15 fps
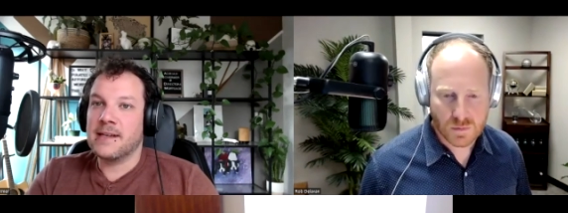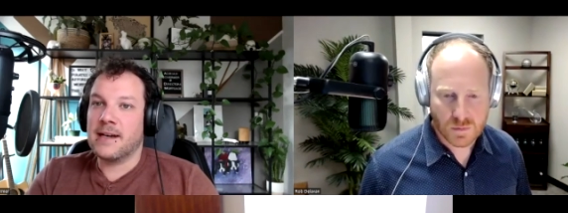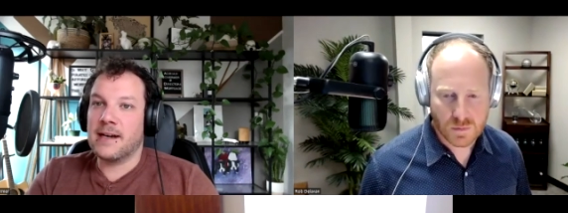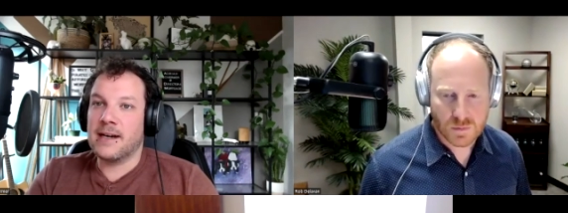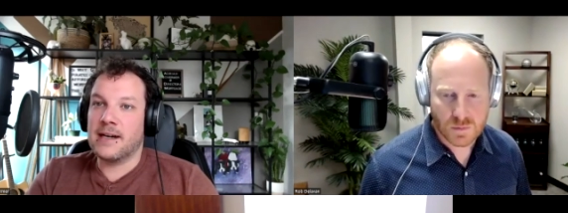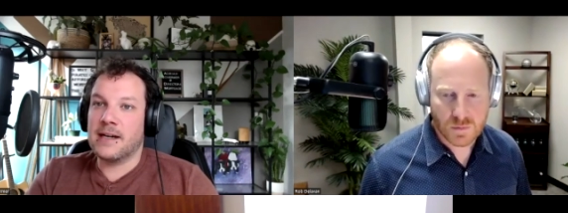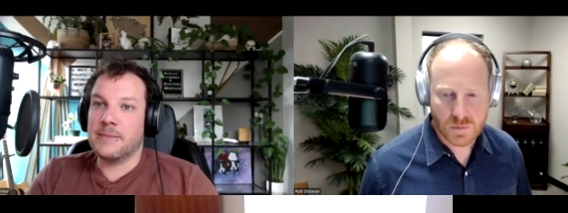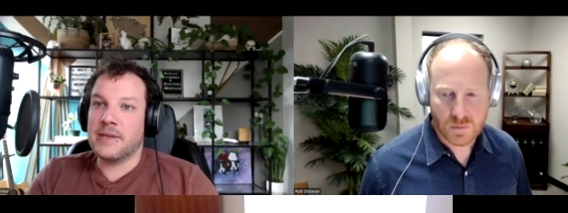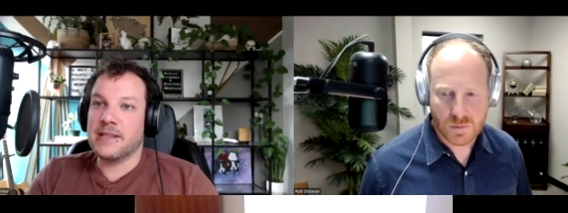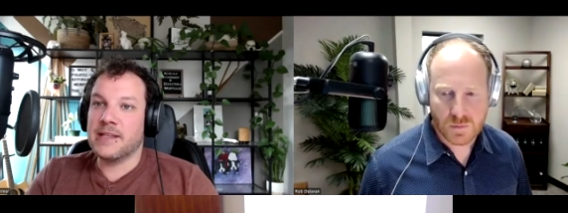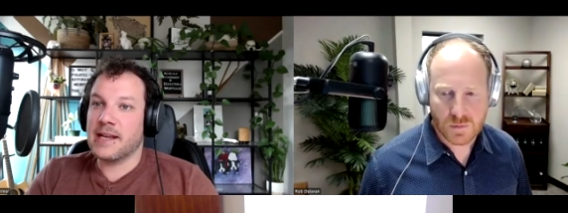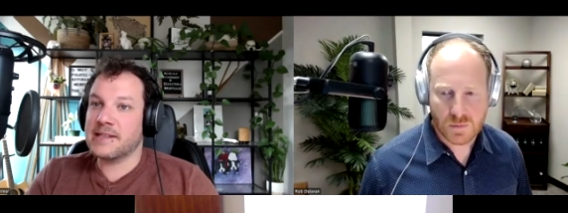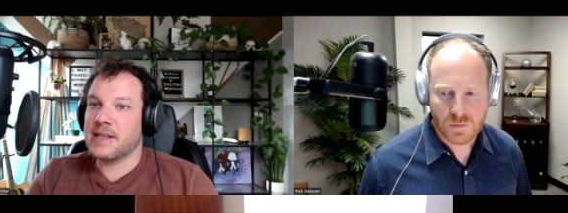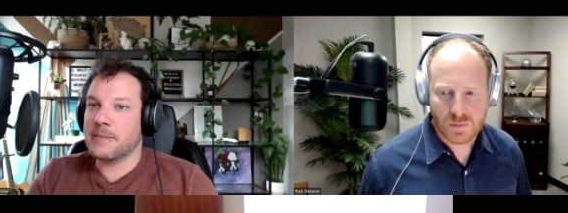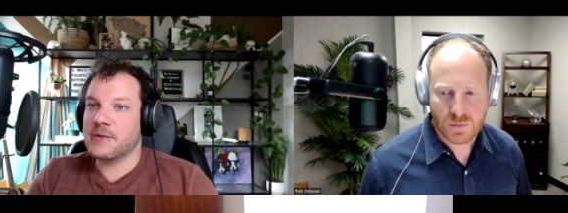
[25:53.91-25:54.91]
Speaker 1: Um, in the
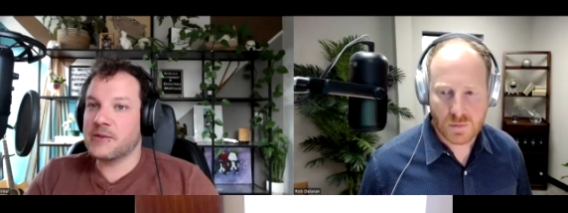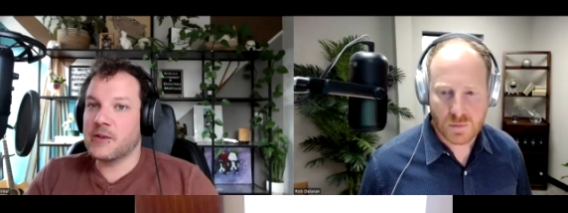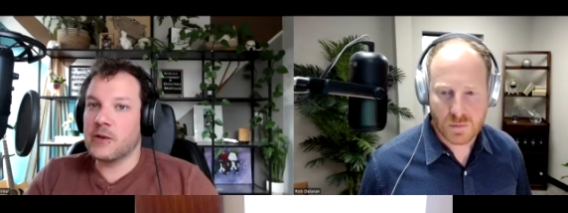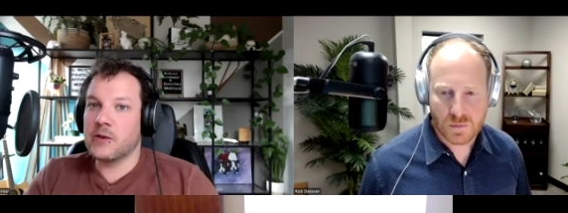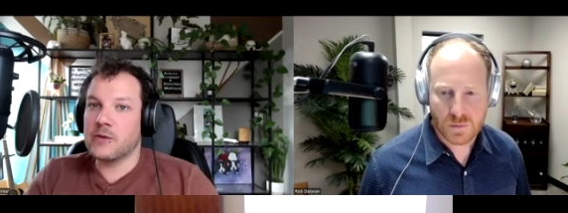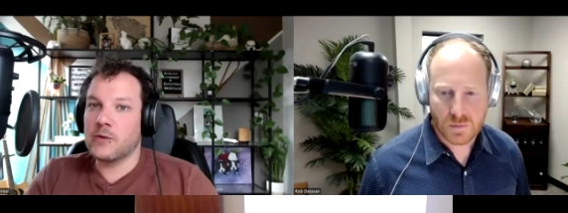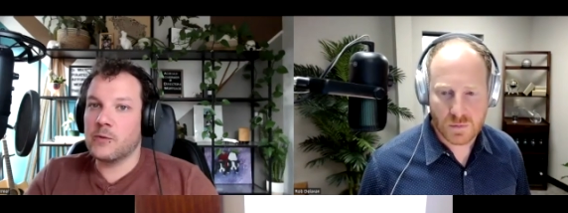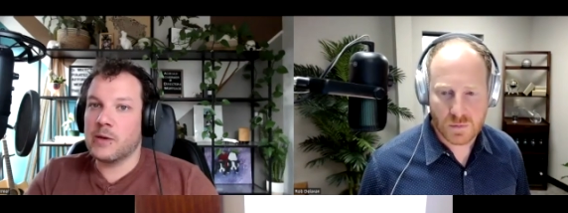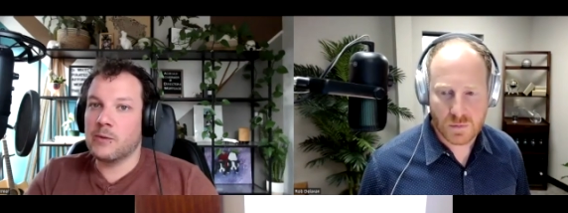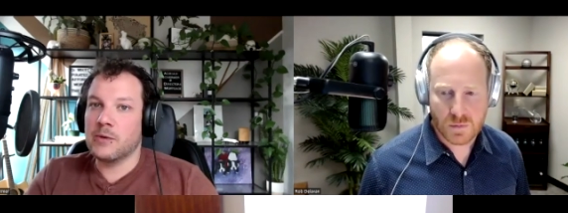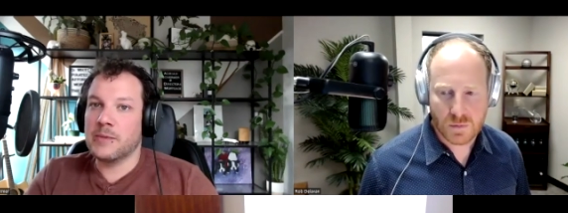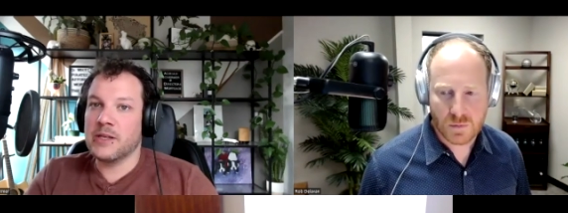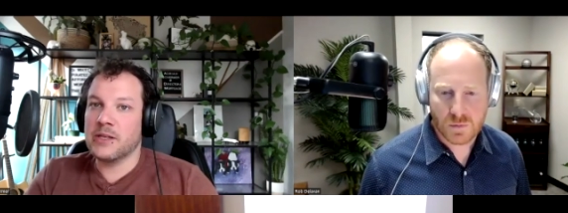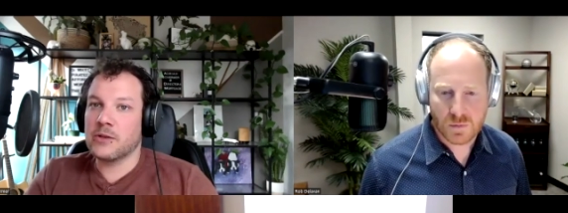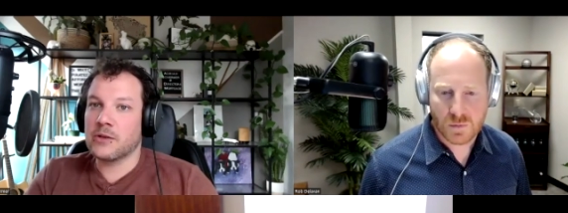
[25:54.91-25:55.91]
next episode, we will
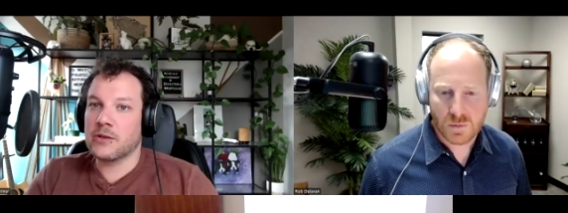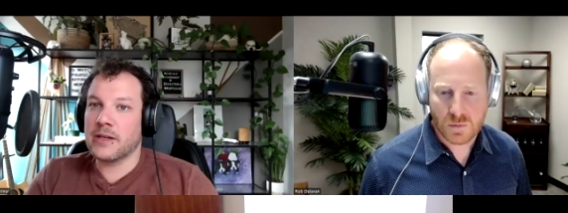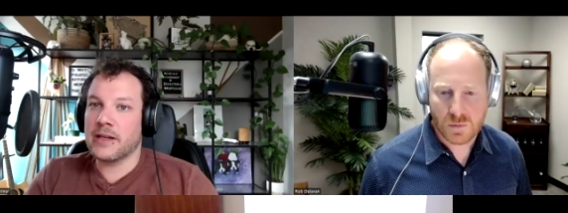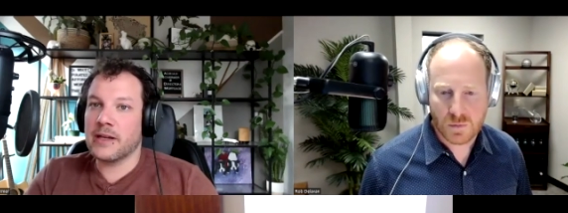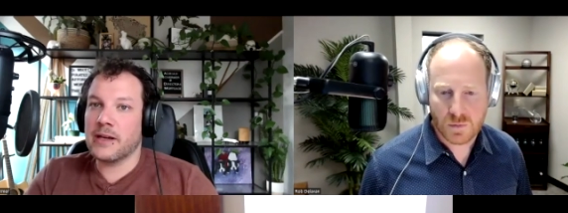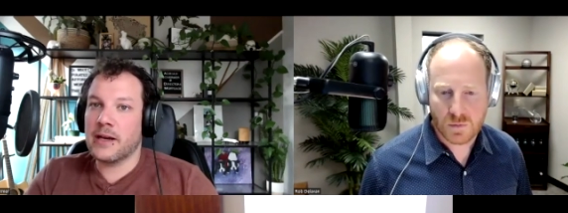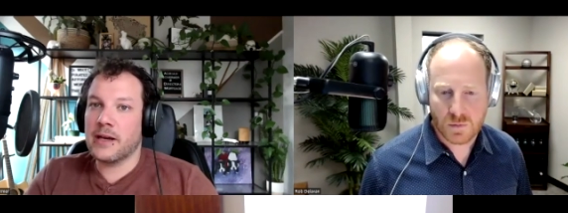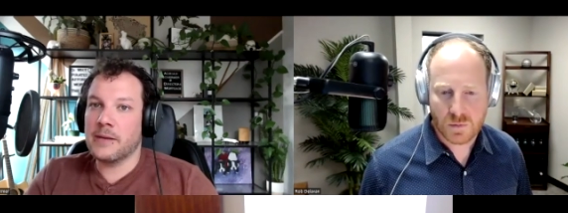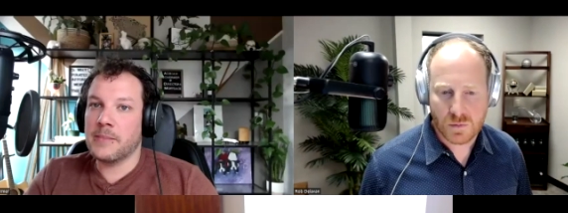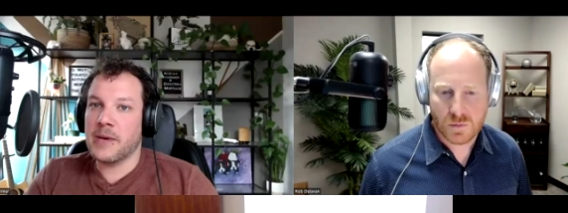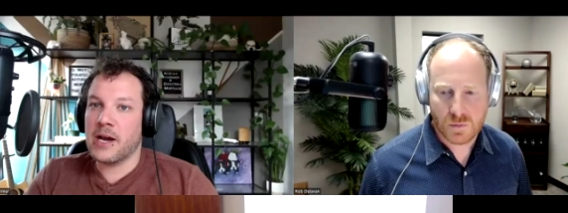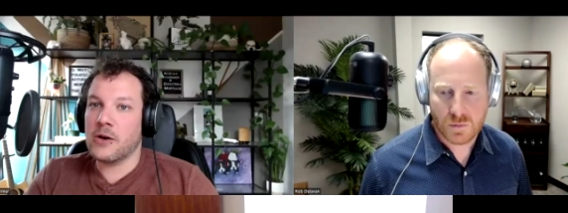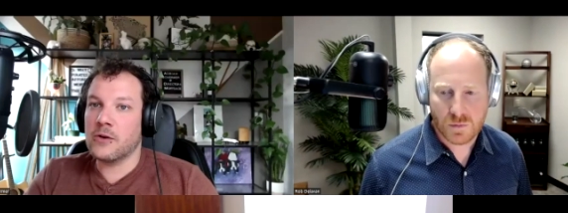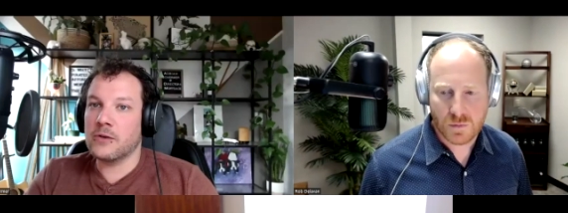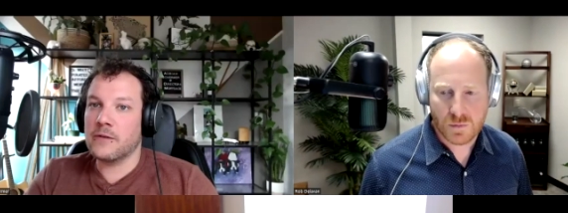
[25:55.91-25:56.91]
be learning
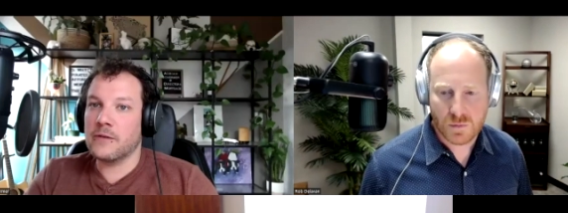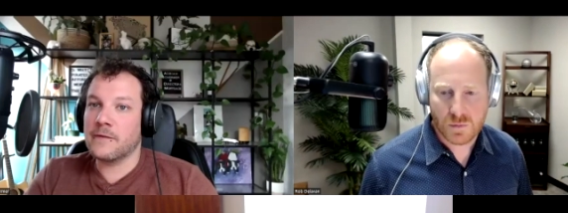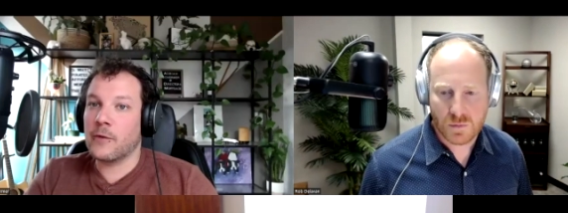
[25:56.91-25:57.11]
about